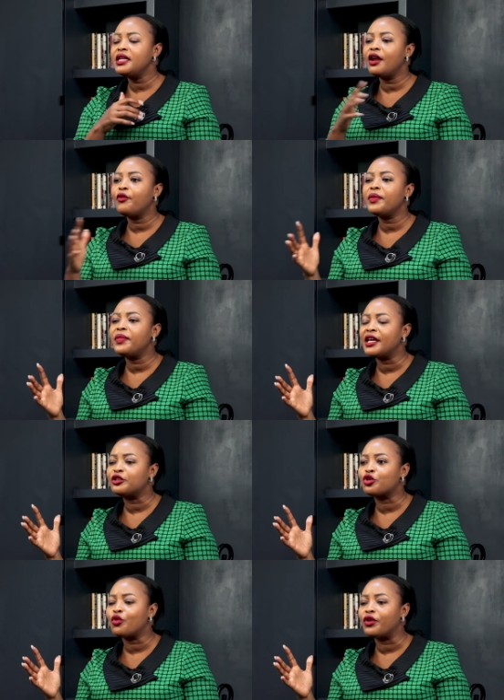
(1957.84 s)
they narrate their
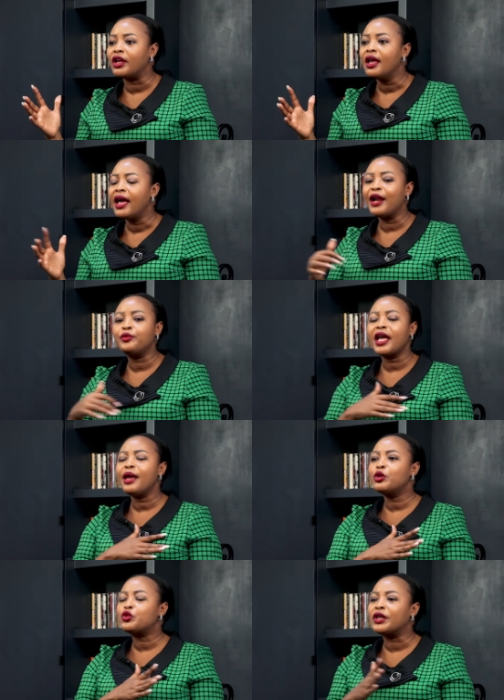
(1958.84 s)
story. And we're
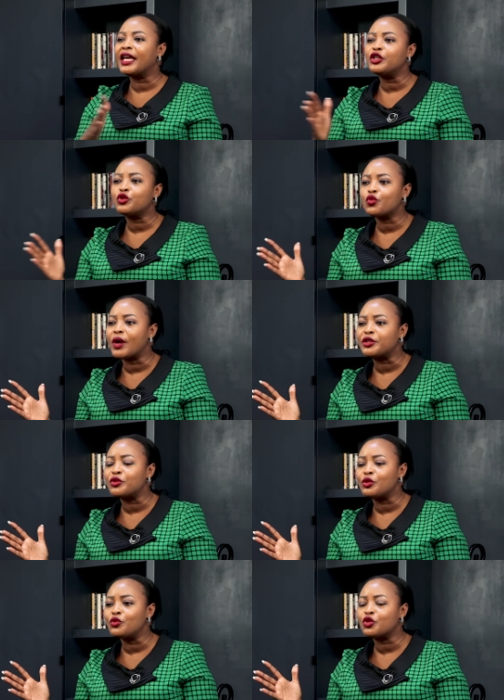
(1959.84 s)
able to get to a
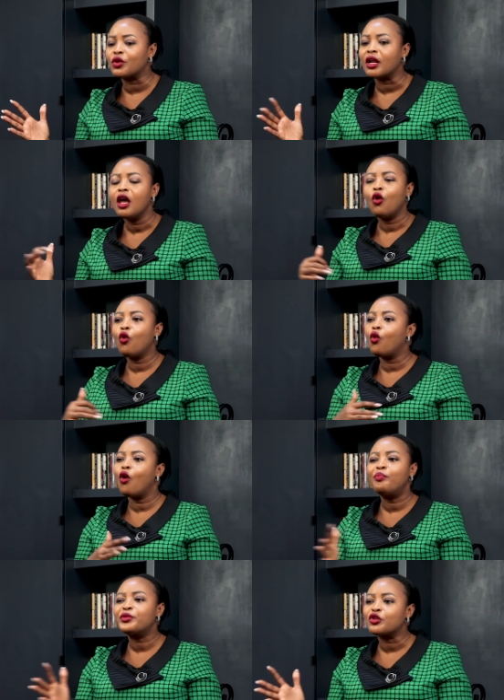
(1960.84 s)
solution or
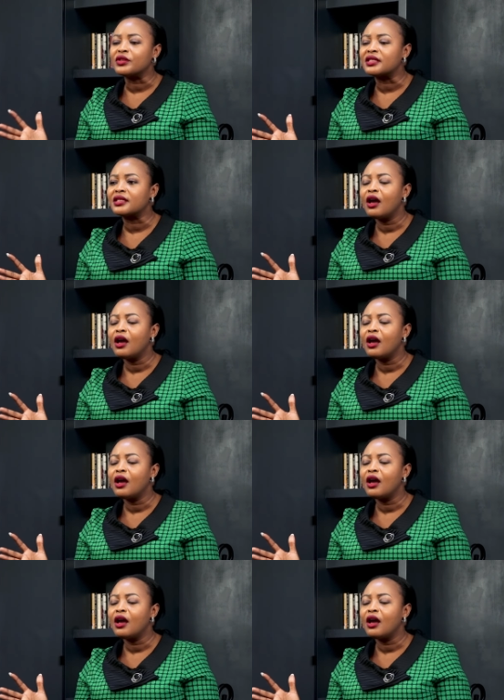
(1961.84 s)
options